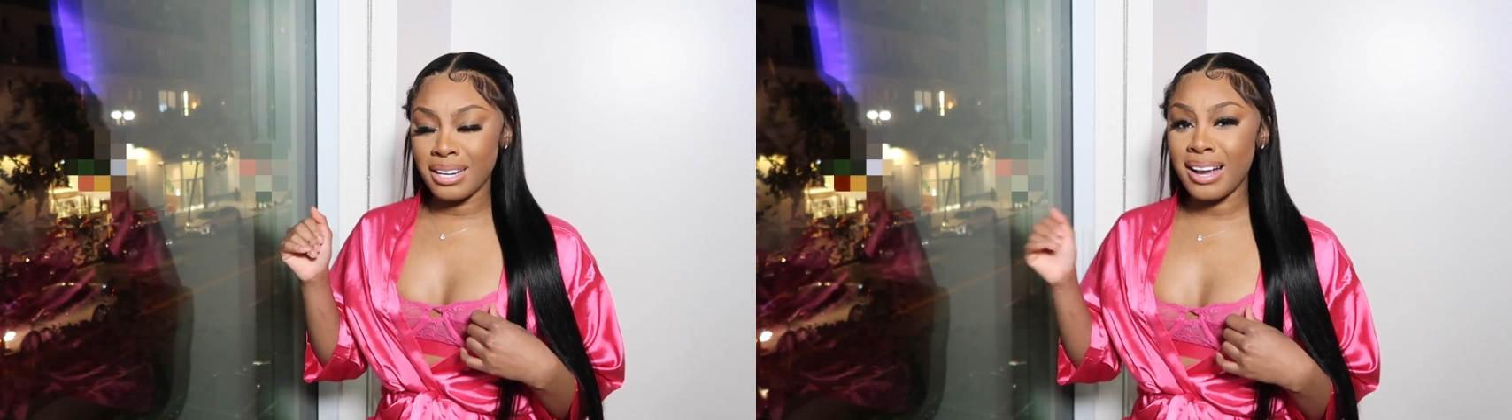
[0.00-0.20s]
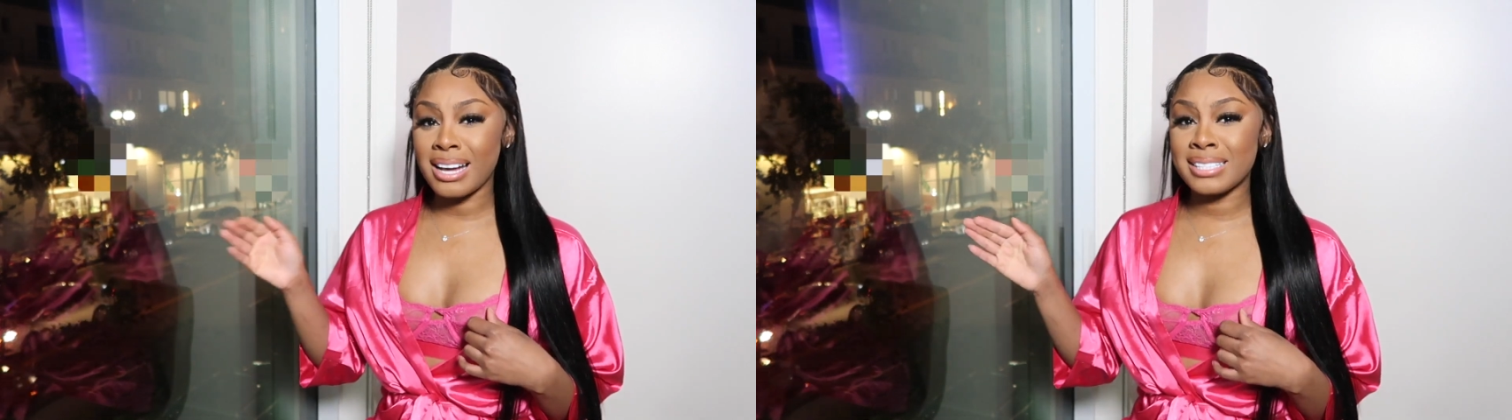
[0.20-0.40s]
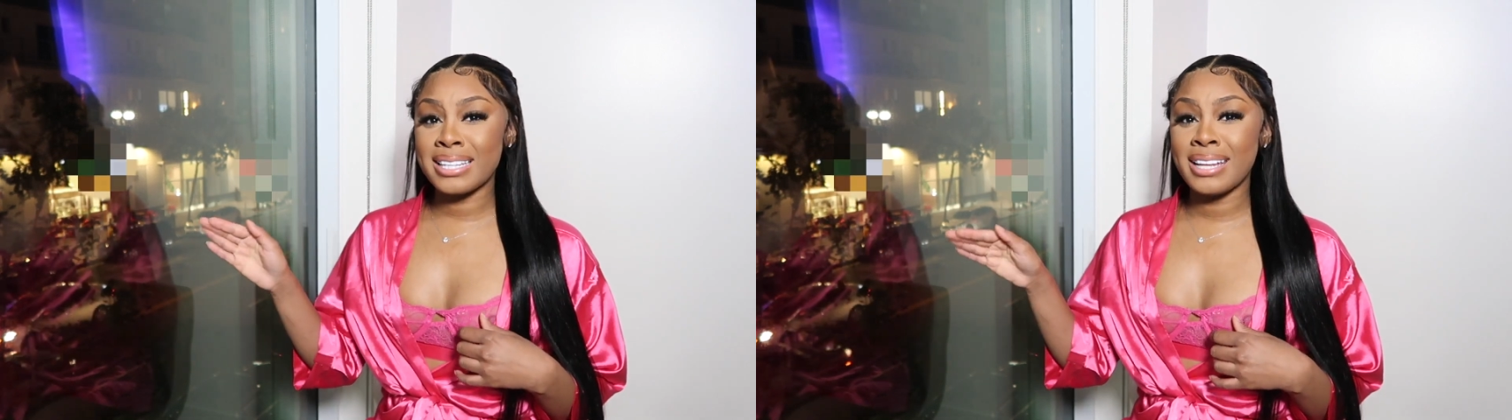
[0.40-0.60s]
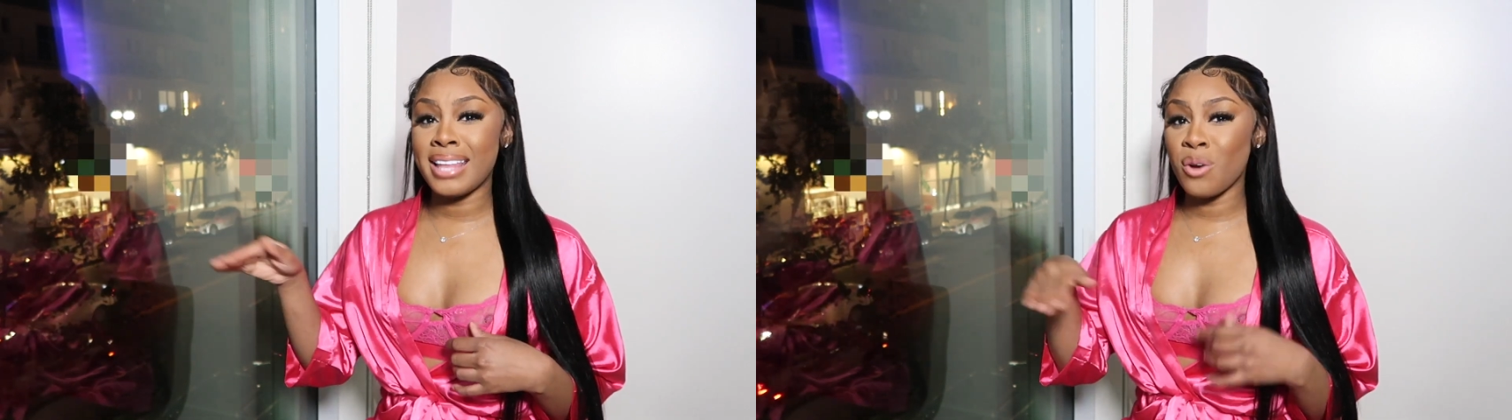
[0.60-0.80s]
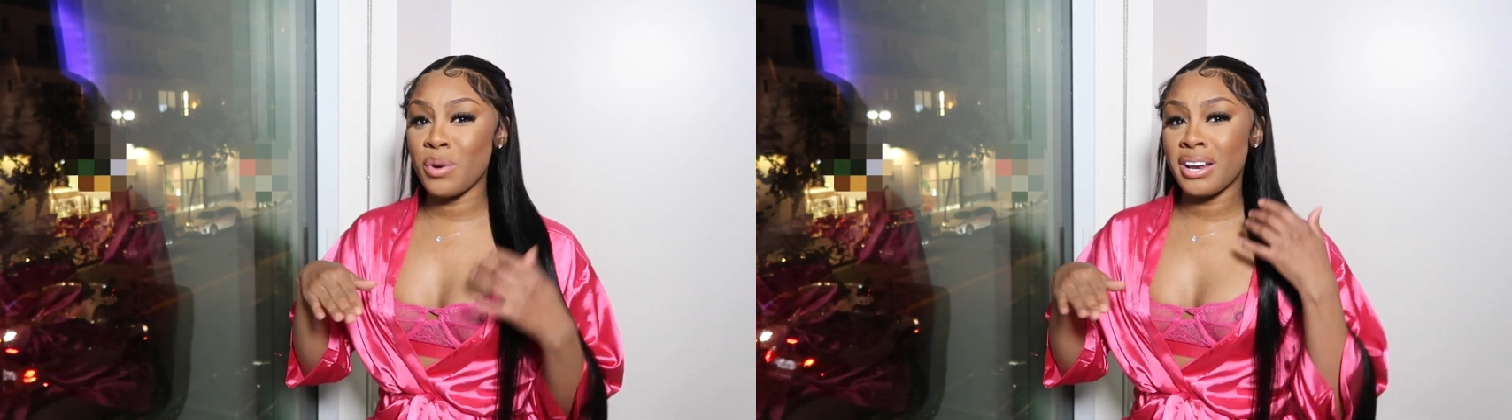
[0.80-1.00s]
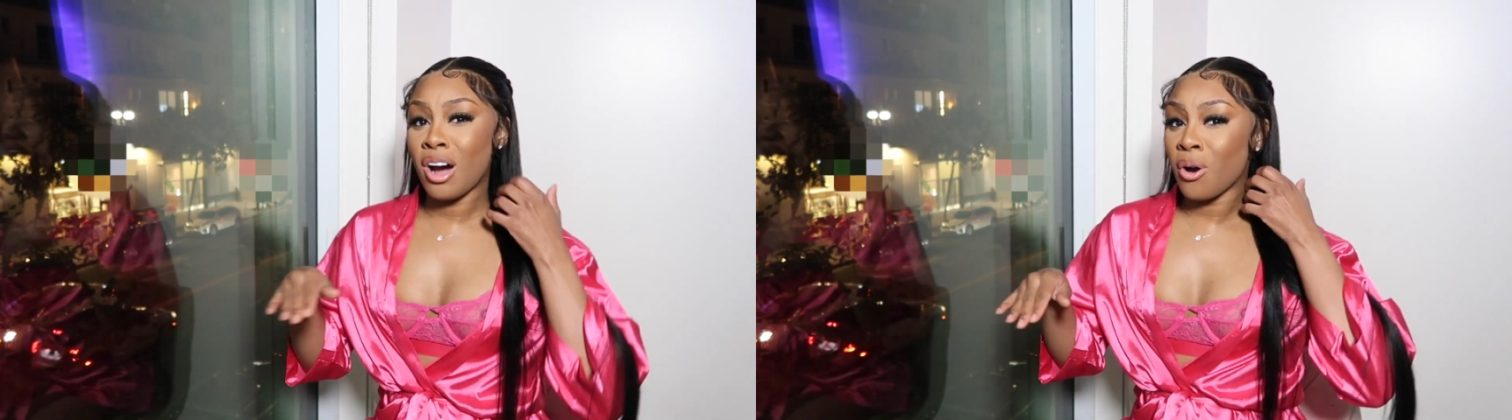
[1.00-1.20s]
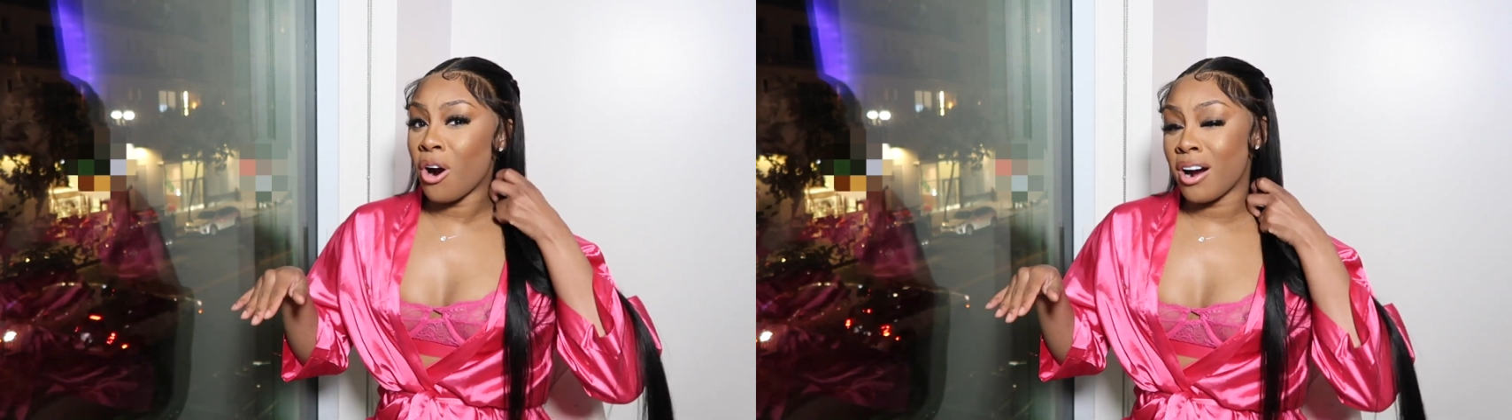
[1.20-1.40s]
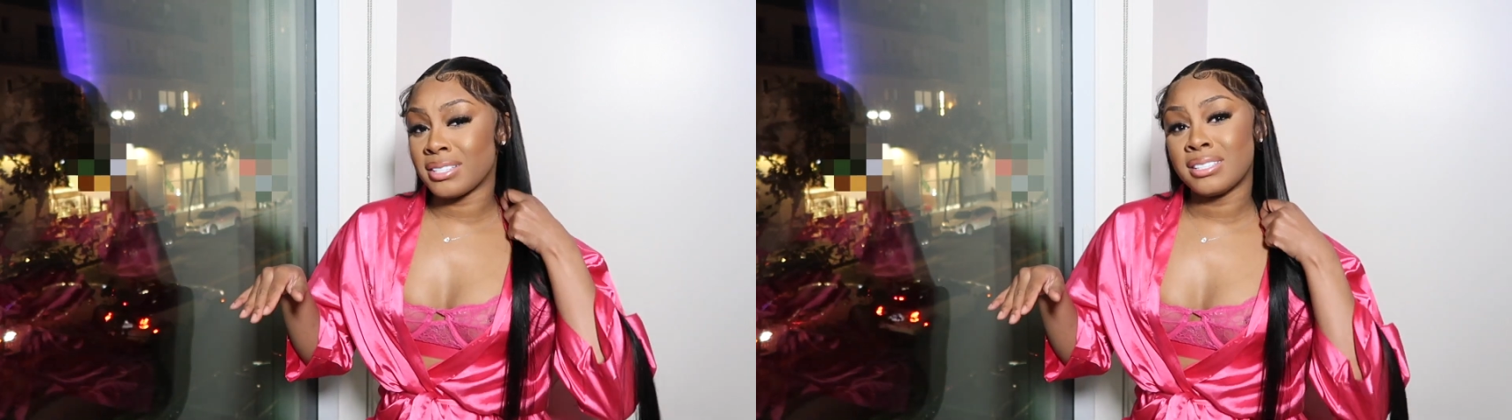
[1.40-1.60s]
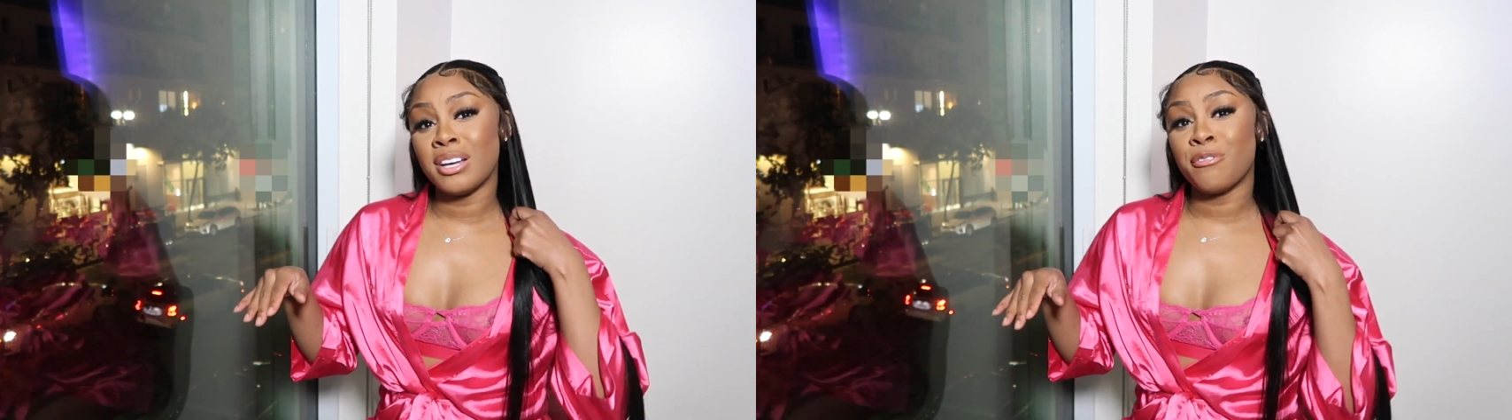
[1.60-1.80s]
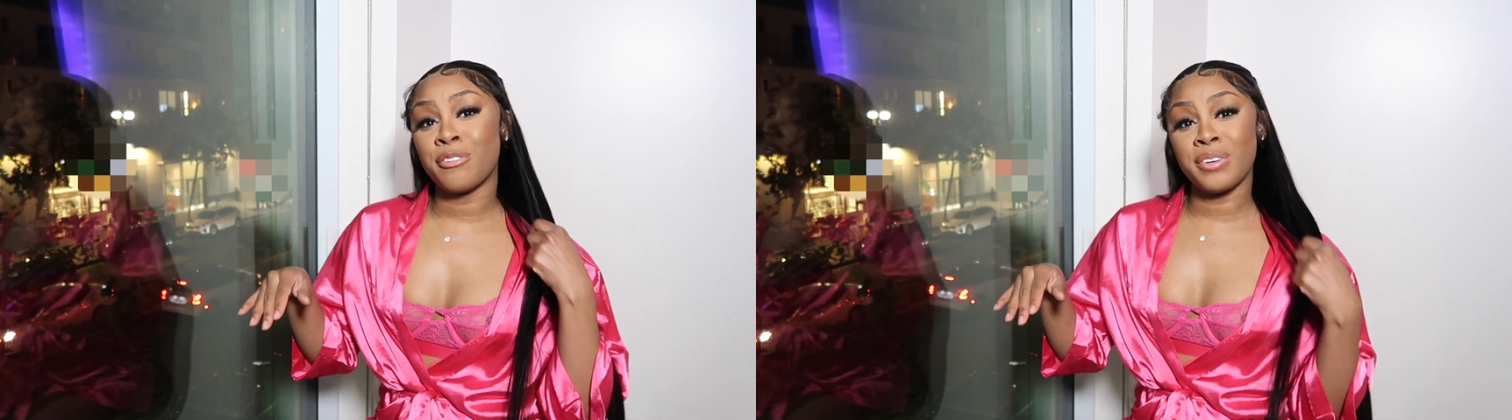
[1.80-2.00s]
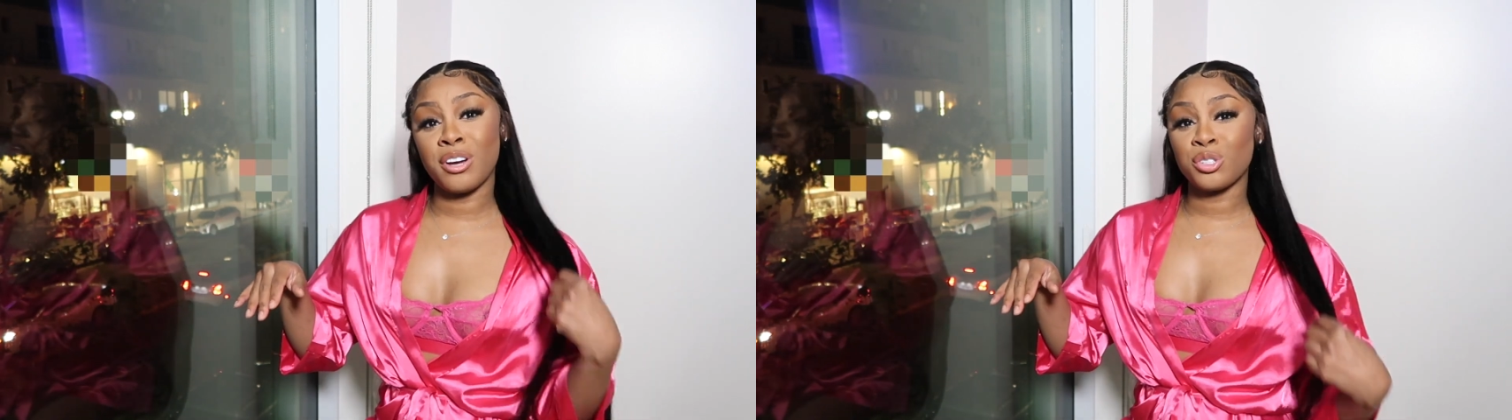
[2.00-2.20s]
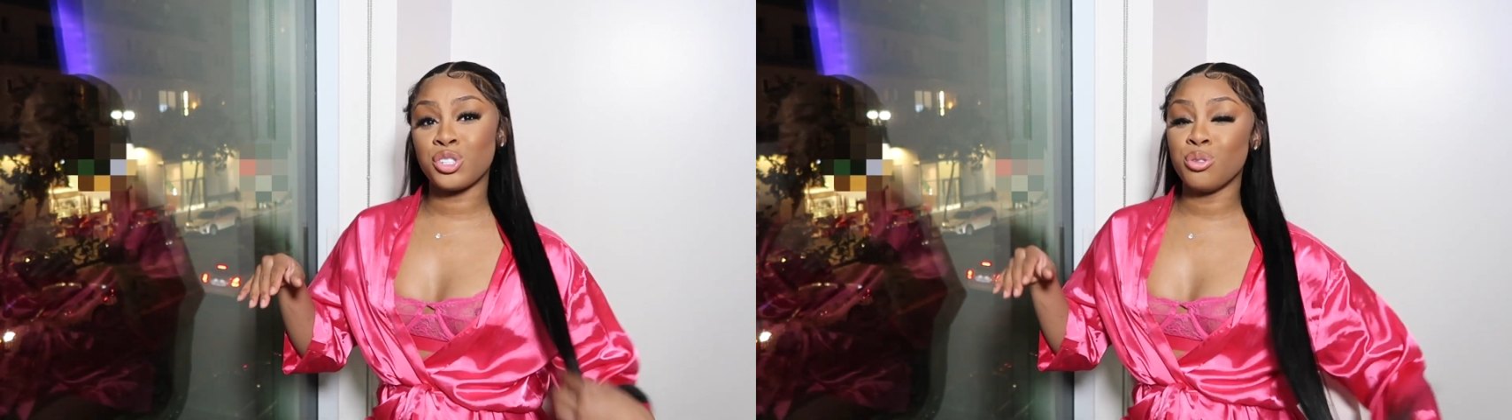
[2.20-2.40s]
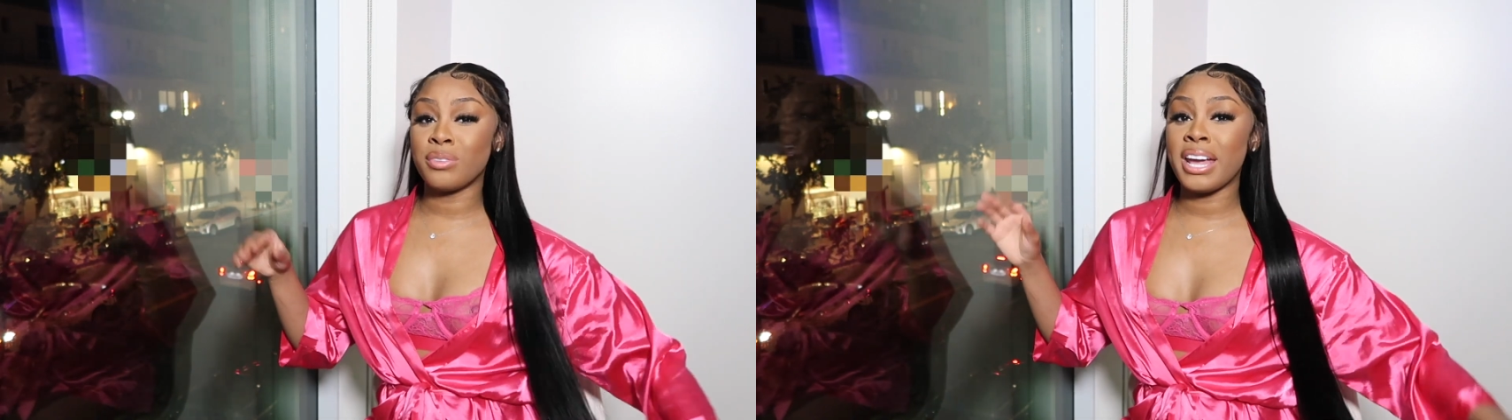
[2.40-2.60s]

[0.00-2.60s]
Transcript: like I said, they rented out cars and stuff for the video shoot.